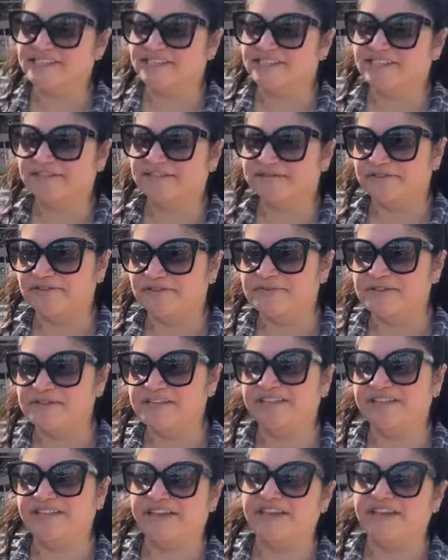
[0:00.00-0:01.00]
I think for
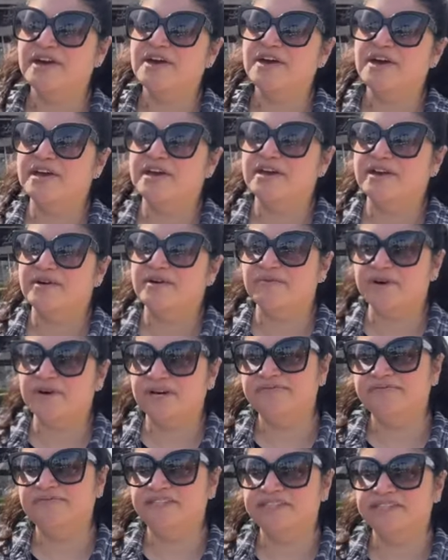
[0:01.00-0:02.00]
me, like
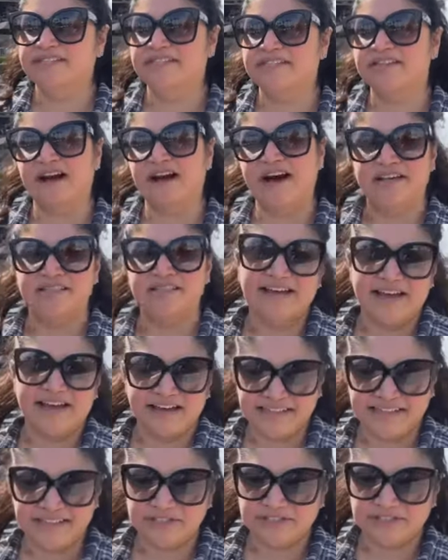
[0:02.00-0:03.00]
one was the
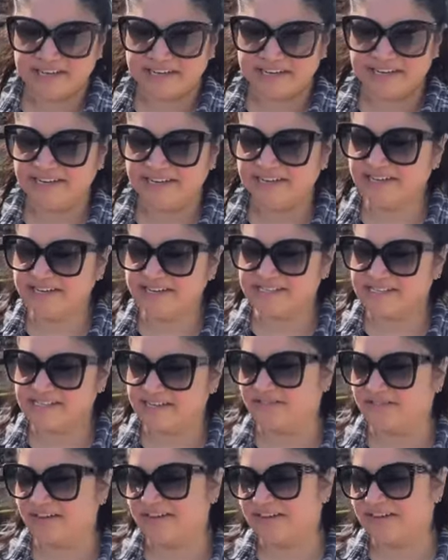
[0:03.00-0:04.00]
online training because
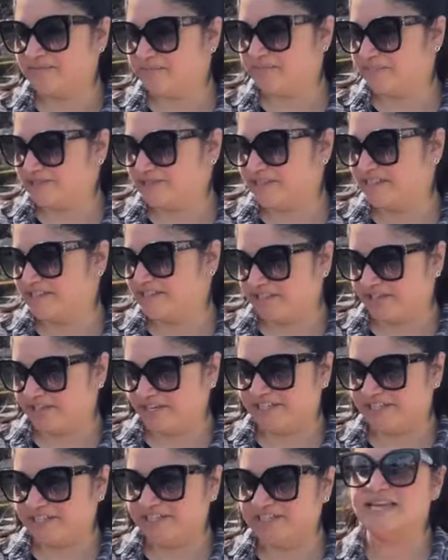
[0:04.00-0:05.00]
I've had in-person
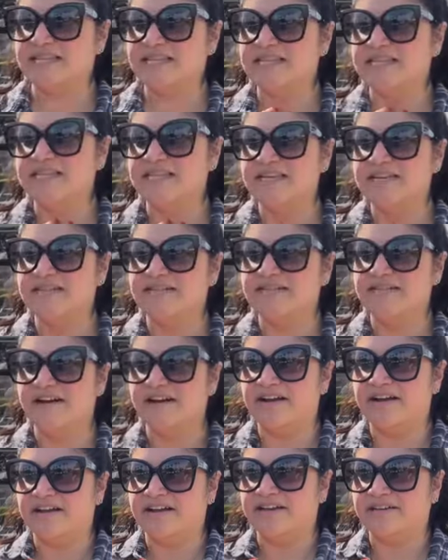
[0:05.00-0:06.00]
trainers. And then the other
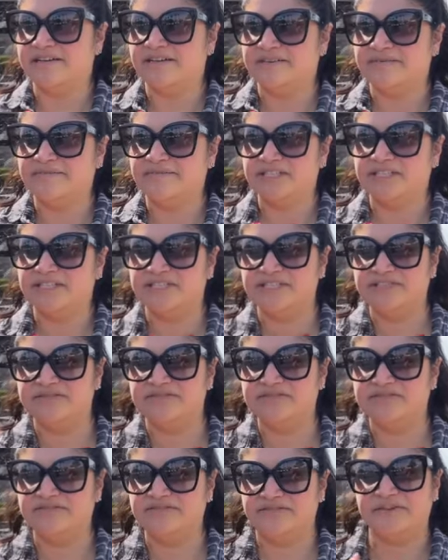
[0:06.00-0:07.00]
um,
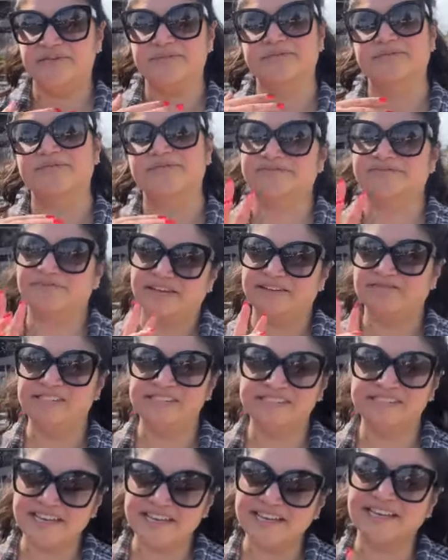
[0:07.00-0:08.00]
issue for, I would
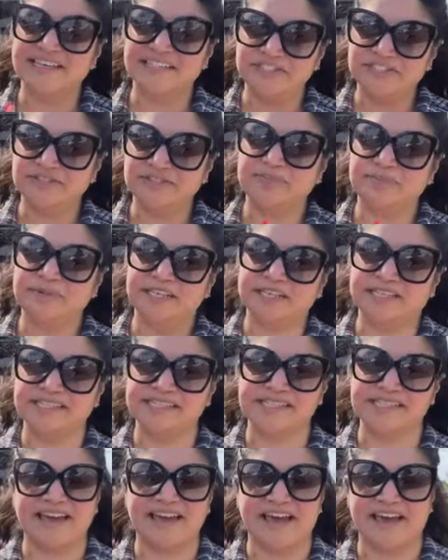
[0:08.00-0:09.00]
say issue because
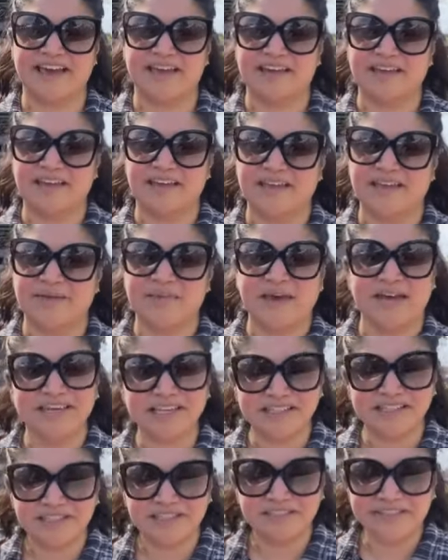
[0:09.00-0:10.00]
I had a back
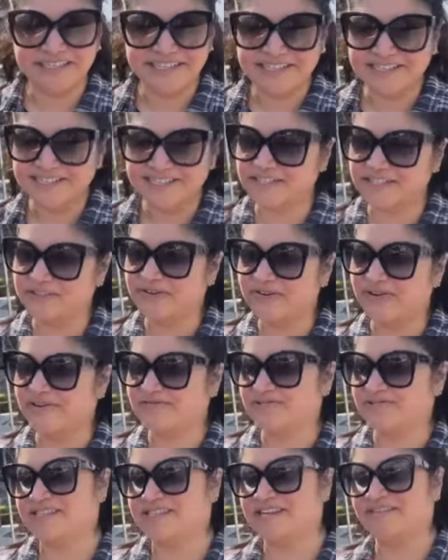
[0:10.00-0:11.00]
injury. So I
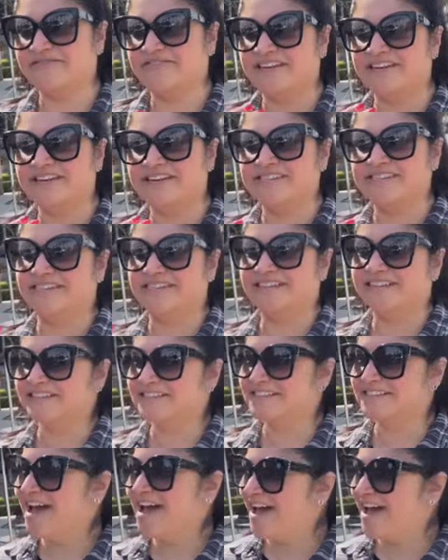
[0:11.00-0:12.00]
was like, right now's not
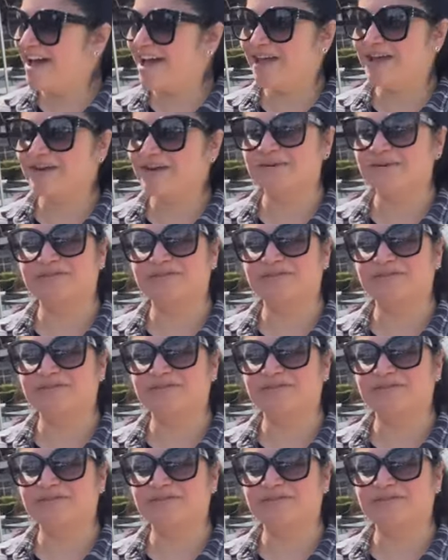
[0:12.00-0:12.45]
the time.